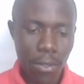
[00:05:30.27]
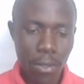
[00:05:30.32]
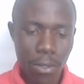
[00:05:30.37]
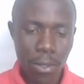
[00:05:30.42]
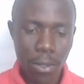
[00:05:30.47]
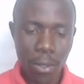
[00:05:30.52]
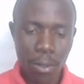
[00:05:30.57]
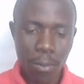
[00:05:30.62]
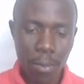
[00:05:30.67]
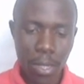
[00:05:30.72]

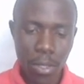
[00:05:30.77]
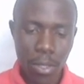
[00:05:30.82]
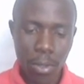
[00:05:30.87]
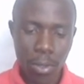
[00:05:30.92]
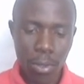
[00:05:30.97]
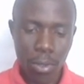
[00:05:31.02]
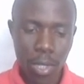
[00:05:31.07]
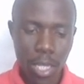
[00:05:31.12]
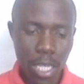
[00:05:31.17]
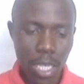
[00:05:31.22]
So
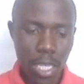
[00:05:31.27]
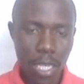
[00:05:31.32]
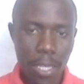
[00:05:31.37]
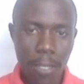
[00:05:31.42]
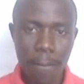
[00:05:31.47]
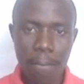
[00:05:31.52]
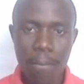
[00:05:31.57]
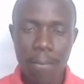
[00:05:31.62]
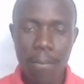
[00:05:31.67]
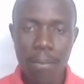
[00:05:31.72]
Matoke.
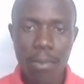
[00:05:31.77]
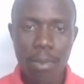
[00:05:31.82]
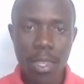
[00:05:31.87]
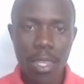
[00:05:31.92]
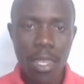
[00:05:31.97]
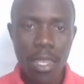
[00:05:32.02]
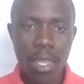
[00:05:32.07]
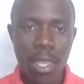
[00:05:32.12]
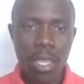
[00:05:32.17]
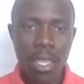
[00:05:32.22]

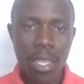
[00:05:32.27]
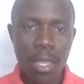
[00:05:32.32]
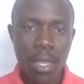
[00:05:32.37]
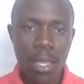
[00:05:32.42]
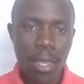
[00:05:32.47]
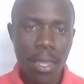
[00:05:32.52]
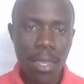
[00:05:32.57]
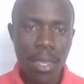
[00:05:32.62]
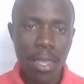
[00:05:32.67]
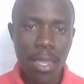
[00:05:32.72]

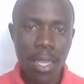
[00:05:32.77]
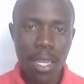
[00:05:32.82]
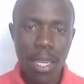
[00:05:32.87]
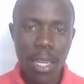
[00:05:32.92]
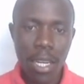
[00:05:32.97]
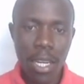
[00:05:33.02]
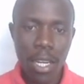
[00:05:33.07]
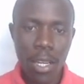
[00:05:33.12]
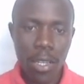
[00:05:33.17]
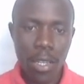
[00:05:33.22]

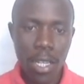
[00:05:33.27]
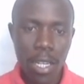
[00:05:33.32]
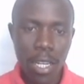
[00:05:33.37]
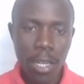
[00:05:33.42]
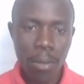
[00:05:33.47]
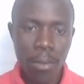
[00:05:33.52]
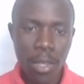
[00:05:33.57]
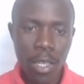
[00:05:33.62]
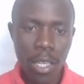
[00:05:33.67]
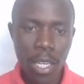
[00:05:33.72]
Then I
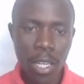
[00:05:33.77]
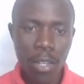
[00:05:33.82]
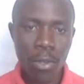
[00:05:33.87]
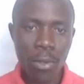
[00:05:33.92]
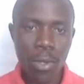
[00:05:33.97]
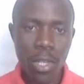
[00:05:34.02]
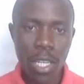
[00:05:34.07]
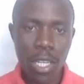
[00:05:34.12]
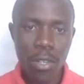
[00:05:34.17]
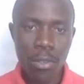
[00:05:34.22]
come here,
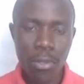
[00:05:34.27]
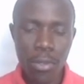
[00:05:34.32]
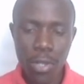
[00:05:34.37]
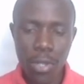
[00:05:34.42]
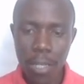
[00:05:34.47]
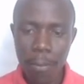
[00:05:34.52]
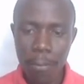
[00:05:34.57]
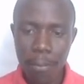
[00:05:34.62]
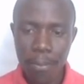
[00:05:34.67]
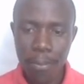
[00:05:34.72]
new
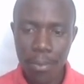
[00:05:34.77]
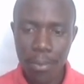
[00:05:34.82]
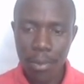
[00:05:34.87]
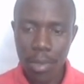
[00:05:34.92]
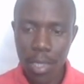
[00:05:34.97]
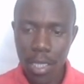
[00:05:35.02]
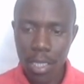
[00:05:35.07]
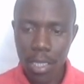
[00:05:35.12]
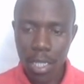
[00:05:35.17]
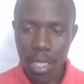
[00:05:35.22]
entry,
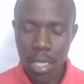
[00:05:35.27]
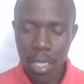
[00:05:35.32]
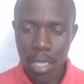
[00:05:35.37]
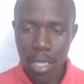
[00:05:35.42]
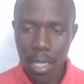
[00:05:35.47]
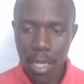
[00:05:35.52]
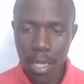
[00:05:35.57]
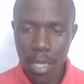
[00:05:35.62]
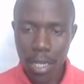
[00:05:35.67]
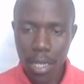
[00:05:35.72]

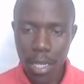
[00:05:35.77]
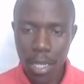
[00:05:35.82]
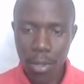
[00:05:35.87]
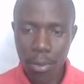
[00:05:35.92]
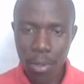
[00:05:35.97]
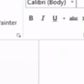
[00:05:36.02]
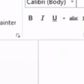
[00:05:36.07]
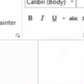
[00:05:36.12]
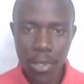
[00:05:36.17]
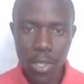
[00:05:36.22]
and
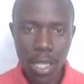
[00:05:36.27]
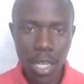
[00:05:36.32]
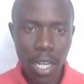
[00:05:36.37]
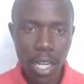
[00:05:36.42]
then we